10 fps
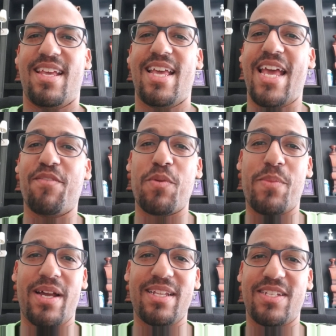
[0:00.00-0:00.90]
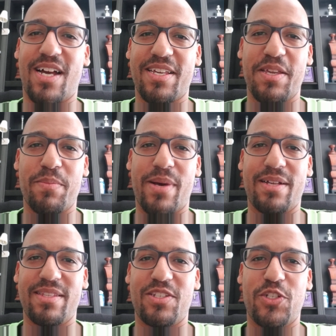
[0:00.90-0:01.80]
Everybody's talking about
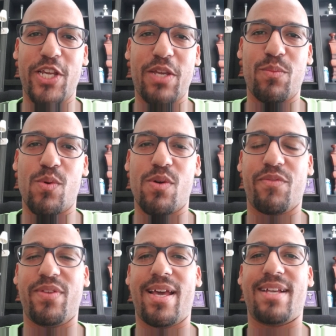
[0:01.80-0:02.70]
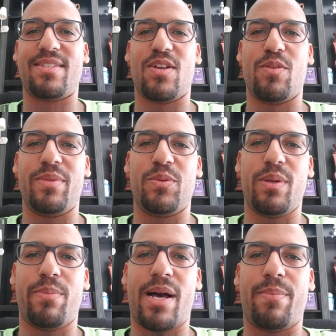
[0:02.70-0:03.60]
this chicken war fiasco between
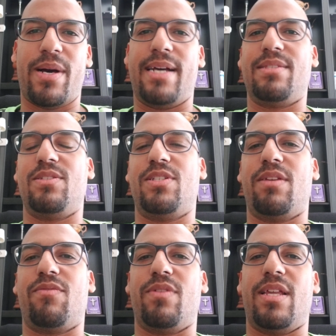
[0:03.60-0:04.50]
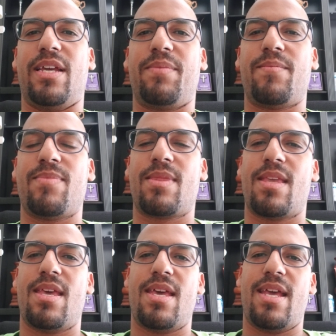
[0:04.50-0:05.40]
Popeyes and Chick-fil-A.
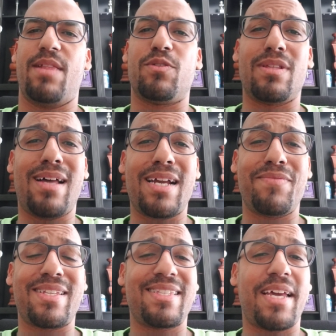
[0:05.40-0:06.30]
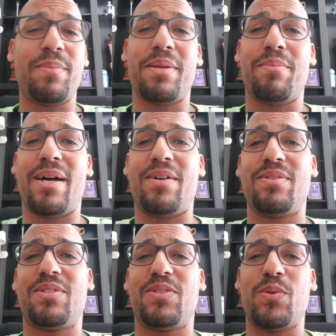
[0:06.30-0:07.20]
And there's a lot of excitement about
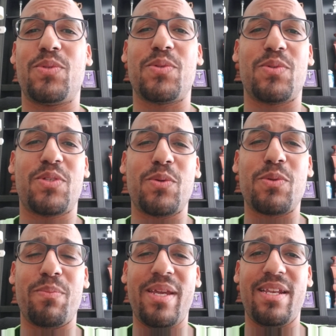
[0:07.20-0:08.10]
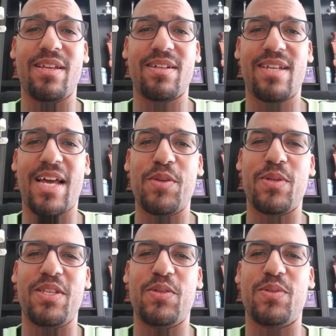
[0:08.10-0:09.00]
social media, how you
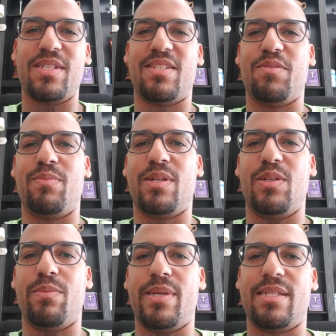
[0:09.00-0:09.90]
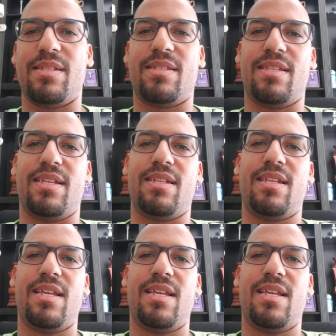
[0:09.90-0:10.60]
can use it to build your business and